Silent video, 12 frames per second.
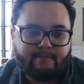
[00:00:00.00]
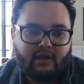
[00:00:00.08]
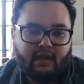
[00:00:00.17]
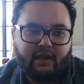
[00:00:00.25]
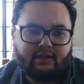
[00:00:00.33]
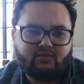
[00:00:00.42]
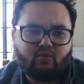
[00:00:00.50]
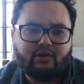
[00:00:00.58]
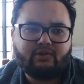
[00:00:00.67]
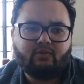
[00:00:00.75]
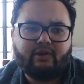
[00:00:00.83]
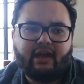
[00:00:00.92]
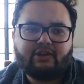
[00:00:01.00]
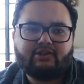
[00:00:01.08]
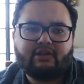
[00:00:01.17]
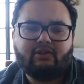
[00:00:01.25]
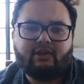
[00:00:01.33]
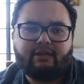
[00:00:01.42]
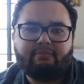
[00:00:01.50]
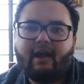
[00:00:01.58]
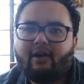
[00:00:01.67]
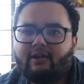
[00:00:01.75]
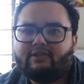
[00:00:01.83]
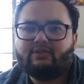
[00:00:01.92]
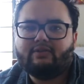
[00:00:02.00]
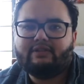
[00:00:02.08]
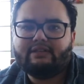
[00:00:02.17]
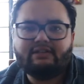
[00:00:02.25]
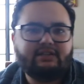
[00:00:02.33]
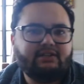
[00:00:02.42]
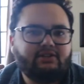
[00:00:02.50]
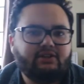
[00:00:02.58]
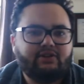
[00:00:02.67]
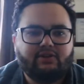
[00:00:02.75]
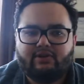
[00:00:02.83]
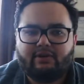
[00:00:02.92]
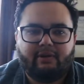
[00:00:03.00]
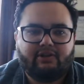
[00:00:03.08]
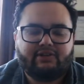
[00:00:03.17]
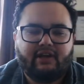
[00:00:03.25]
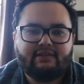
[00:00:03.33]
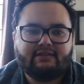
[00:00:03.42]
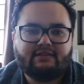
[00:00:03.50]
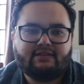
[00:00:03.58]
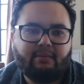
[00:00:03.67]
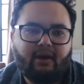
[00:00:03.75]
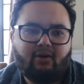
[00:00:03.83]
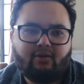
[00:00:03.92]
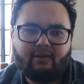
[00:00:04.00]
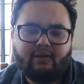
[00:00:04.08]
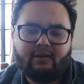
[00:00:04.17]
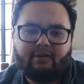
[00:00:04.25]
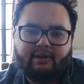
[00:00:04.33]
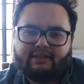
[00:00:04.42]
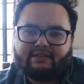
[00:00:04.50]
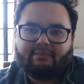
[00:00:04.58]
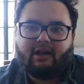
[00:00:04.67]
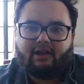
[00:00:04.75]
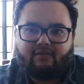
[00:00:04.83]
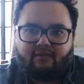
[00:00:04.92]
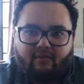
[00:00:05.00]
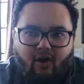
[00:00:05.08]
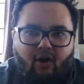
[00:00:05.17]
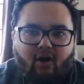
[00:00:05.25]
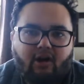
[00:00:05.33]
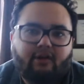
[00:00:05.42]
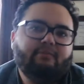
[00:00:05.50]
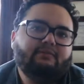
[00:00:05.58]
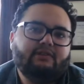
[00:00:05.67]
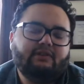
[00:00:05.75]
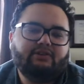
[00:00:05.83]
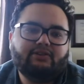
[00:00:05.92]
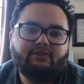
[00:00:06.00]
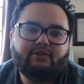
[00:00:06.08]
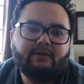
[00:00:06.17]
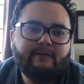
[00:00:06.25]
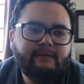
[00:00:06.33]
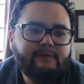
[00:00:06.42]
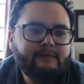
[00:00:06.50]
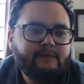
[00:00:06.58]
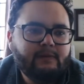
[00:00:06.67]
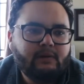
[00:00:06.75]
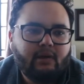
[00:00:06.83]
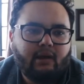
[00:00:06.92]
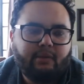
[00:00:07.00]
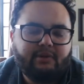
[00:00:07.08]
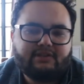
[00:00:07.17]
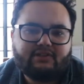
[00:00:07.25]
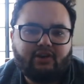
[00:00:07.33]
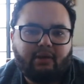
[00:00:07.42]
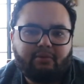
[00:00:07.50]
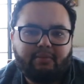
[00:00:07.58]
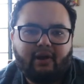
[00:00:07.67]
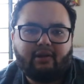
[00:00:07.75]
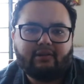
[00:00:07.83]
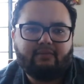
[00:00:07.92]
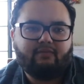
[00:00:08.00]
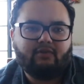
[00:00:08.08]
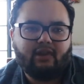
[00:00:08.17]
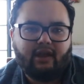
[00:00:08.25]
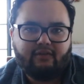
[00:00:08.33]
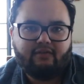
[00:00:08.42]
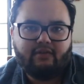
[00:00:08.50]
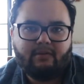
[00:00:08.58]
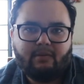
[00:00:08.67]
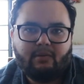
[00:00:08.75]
And wouldn't we actually look at parents who didn't teach their children about chess as somehow committing some kind of harm to their children because they're not preparing them for life?